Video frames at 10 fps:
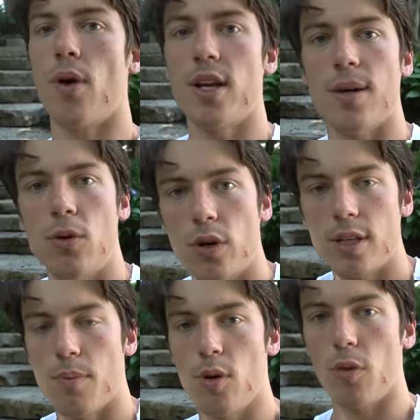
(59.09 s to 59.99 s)
press, I'm doing
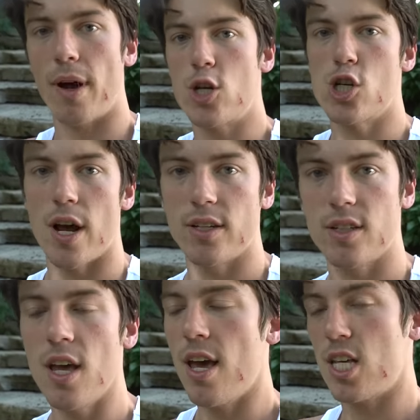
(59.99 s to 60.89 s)
it to build my
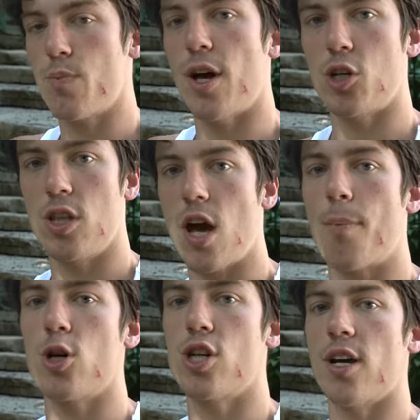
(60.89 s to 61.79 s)
chest, especially the
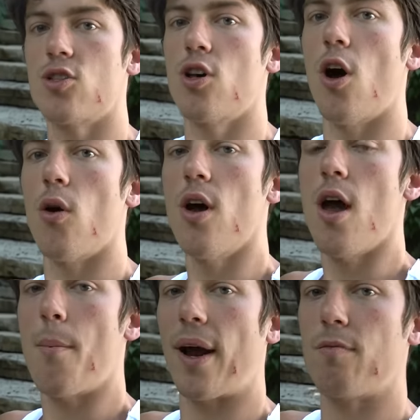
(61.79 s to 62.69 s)
upper chest. So
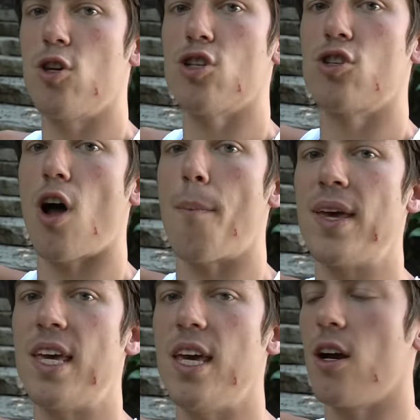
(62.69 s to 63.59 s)
by just
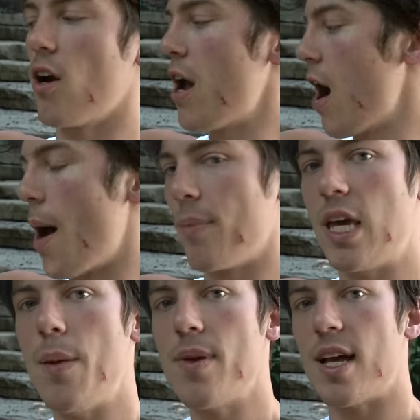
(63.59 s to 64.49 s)
stopping here, I'm
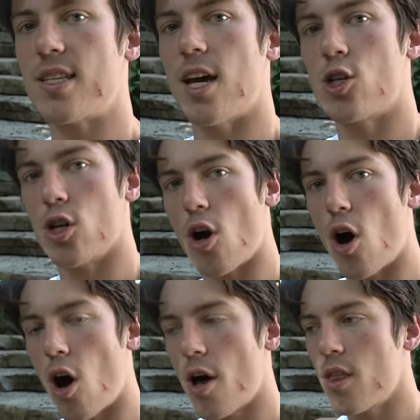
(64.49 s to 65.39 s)
keeping that tension
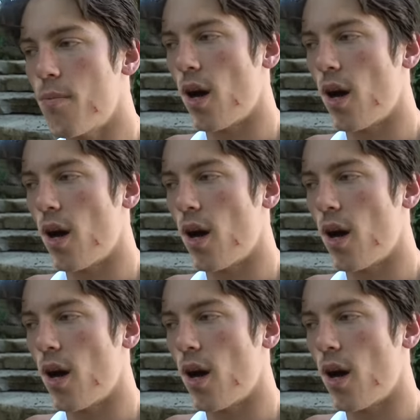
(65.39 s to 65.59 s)
on the